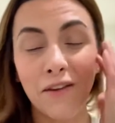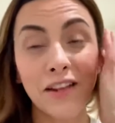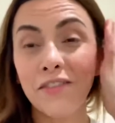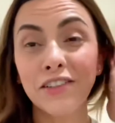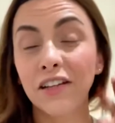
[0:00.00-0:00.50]
I've
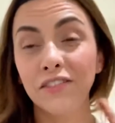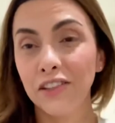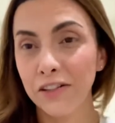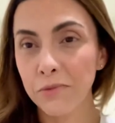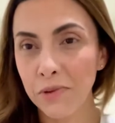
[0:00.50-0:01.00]
never done
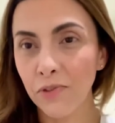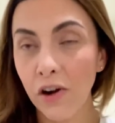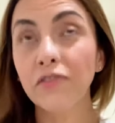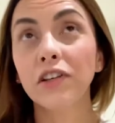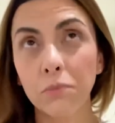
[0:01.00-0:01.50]
fillers before.
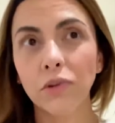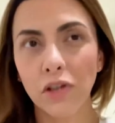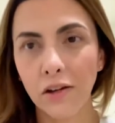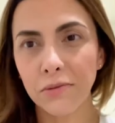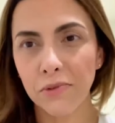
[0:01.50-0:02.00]
I've done
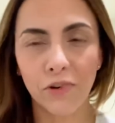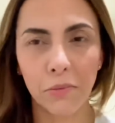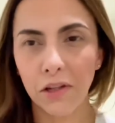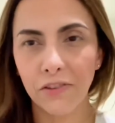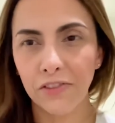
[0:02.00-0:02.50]
Botox before,
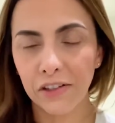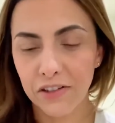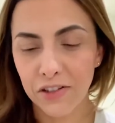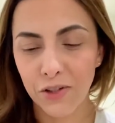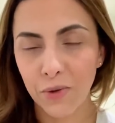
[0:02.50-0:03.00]
but not
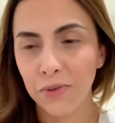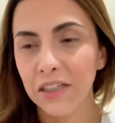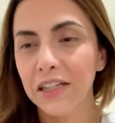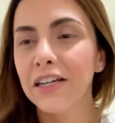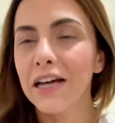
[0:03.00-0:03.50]
fillers. So
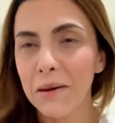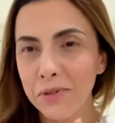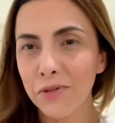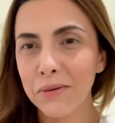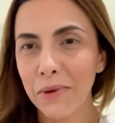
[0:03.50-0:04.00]
I'm
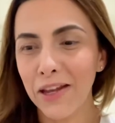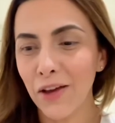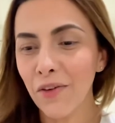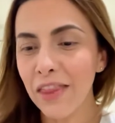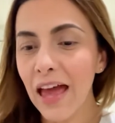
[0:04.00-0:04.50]
still
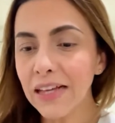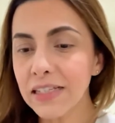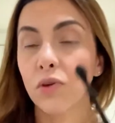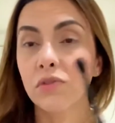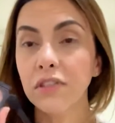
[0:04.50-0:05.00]
debating on that.
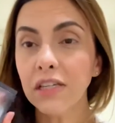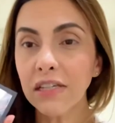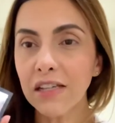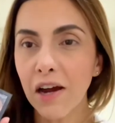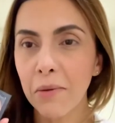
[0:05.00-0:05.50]
So
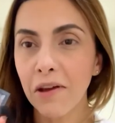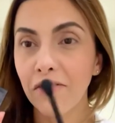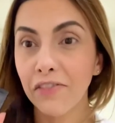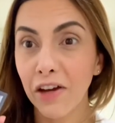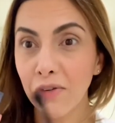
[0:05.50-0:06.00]
these are my
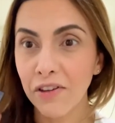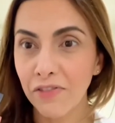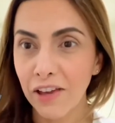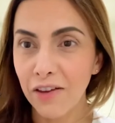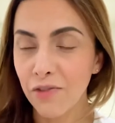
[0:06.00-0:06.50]
very
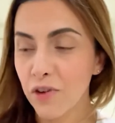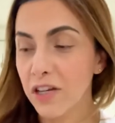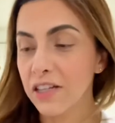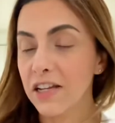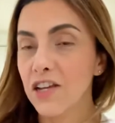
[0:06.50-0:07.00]

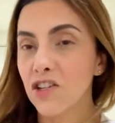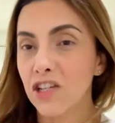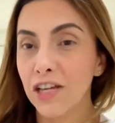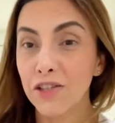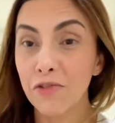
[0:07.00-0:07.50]
favorite
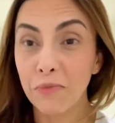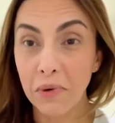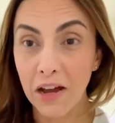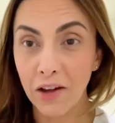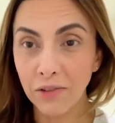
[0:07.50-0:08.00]
shades of
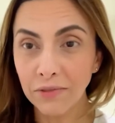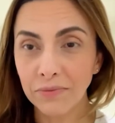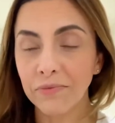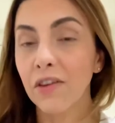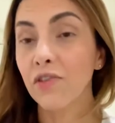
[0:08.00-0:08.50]
brown.
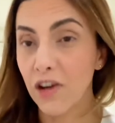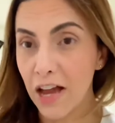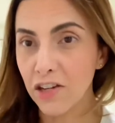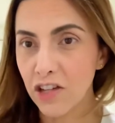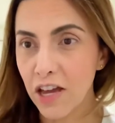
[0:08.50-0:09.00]
For
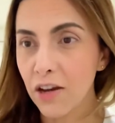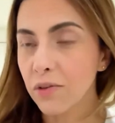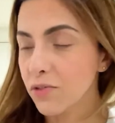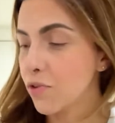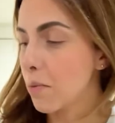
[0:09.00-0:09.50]
eyeshadow,
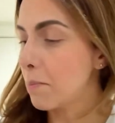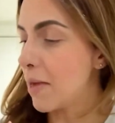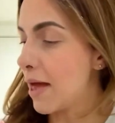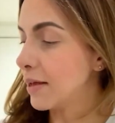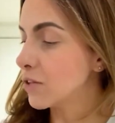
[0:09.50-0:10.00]
it's from
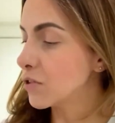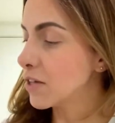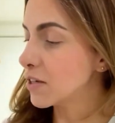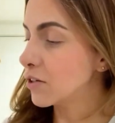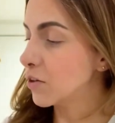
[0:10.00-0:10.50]
MAC, as you
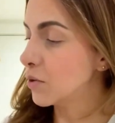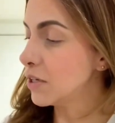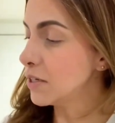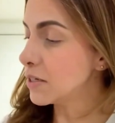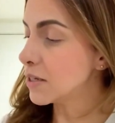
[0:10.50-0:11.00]
guys can
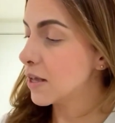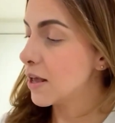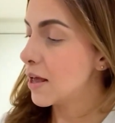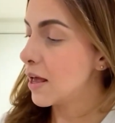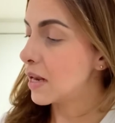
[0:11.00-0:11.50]
notice.
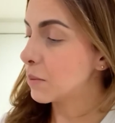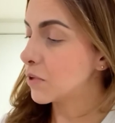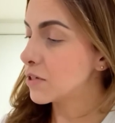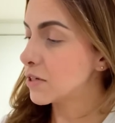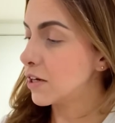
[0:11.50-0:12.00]
And I'm
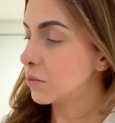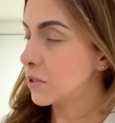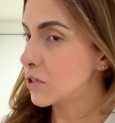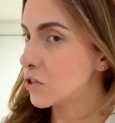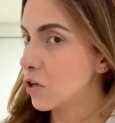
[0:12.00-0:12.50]
gonna start
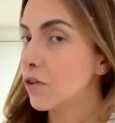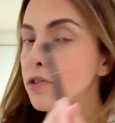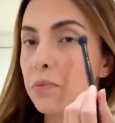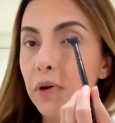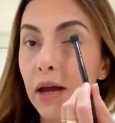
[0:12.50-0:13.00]
with soft
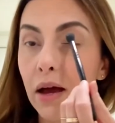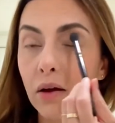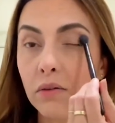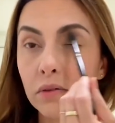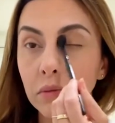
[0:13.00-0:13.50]

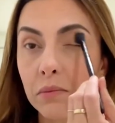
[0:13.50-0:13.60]
brown,